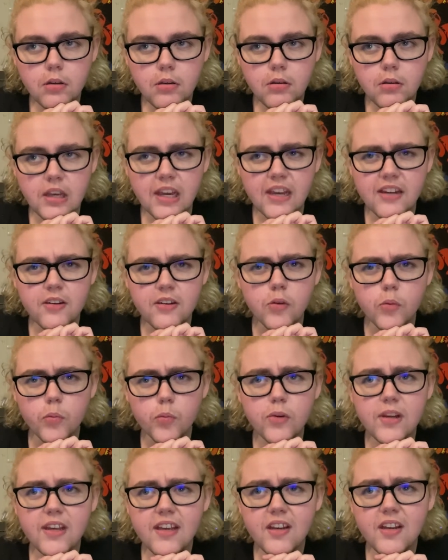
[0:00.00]
Can you
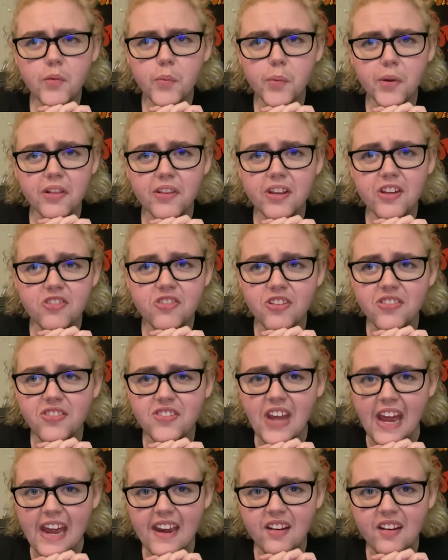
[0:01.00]
read religious
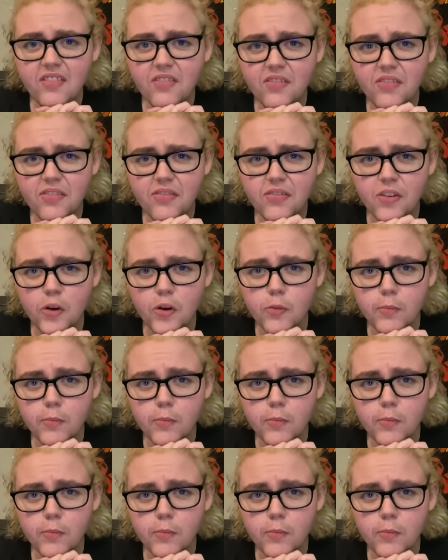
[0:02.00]
texts too